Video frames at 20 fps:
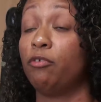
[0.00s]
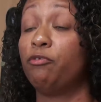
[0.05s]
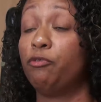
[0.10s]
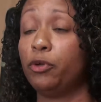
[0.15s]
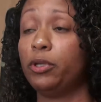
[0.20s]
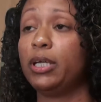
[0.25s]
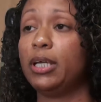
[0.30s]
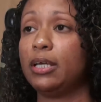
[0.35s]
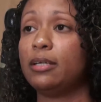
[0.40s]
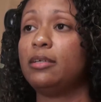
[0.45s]

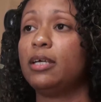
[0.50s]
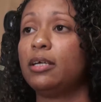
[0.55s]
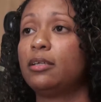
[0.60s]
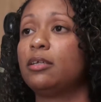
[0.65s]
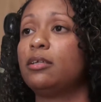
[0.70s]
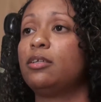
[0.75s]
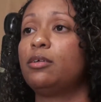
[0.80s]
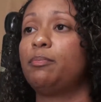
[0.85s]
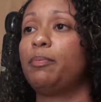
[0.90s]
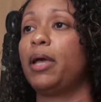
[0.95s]
fully
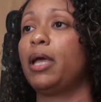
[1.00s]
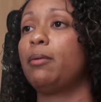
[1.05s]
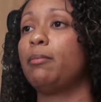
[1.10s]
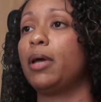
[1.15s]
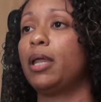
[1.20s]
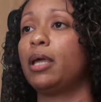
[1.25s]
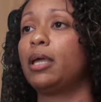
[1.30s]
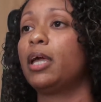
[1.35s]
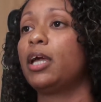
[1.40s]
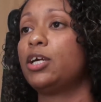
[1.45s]
addicted to pain
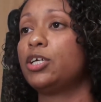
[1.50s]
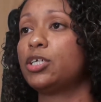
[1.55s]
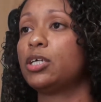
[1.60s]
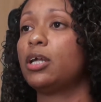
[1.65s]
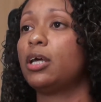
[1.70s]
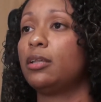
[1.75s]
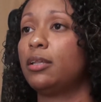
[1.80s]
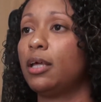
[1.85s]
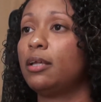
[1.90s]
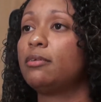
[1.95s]

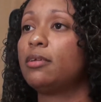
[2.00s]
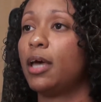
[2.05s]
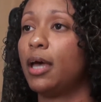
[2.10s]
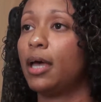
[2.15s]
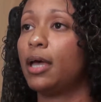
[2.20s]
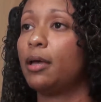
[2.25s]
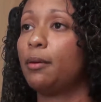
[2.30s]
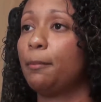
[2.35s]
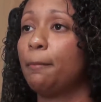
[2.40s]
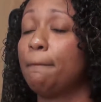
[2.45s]
medication at that
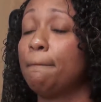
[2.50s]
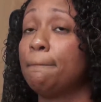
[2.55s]
time.